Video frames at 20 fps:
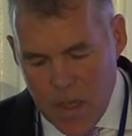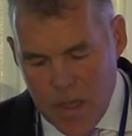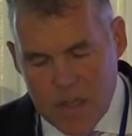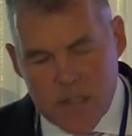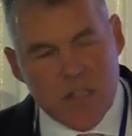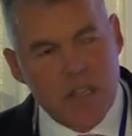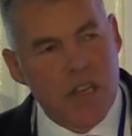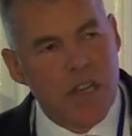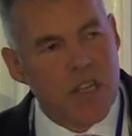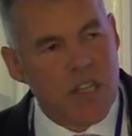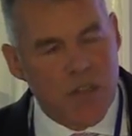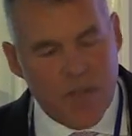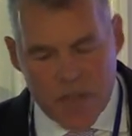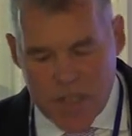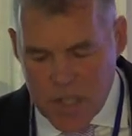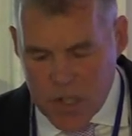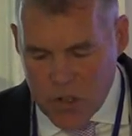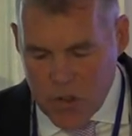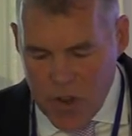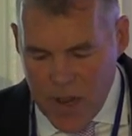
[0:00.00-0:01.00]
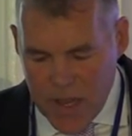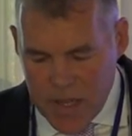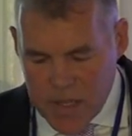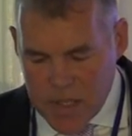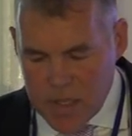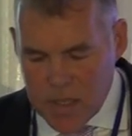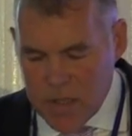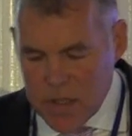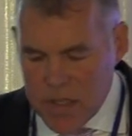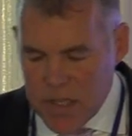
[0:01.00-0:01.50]
A search of his
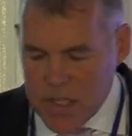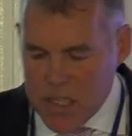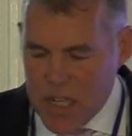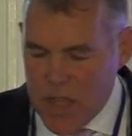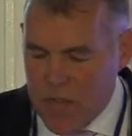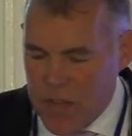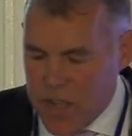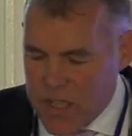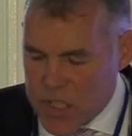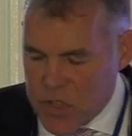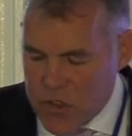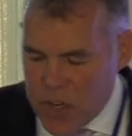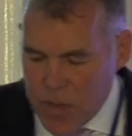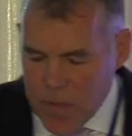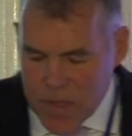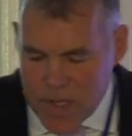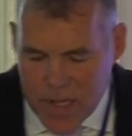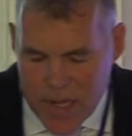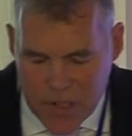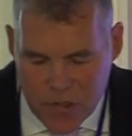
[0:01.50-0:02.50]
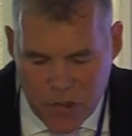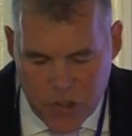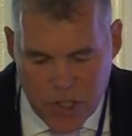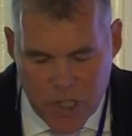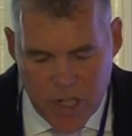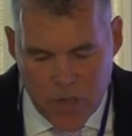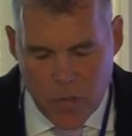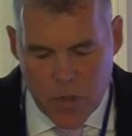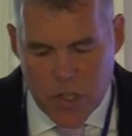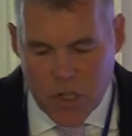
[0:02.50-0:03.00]
address discovered extremist
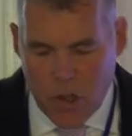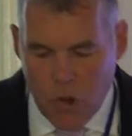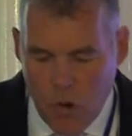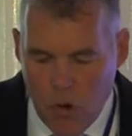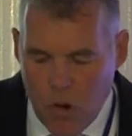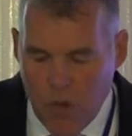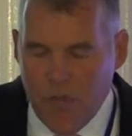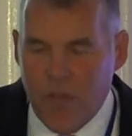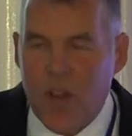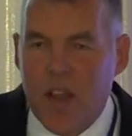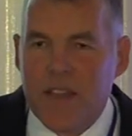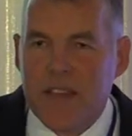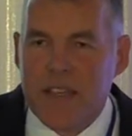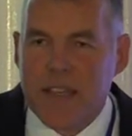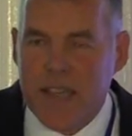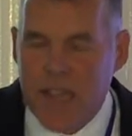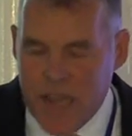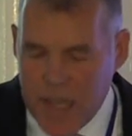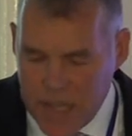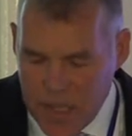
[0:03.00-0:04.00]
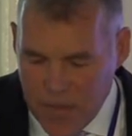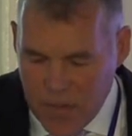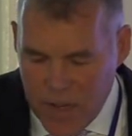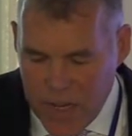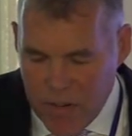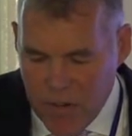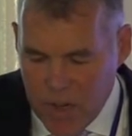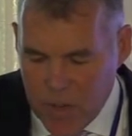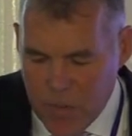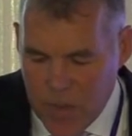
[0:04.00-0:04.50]
literature which glorified the killing of
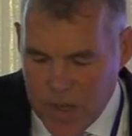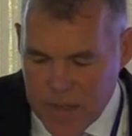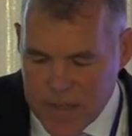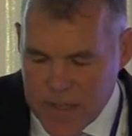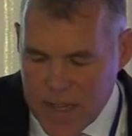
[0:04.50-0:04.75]
Lee Rigby,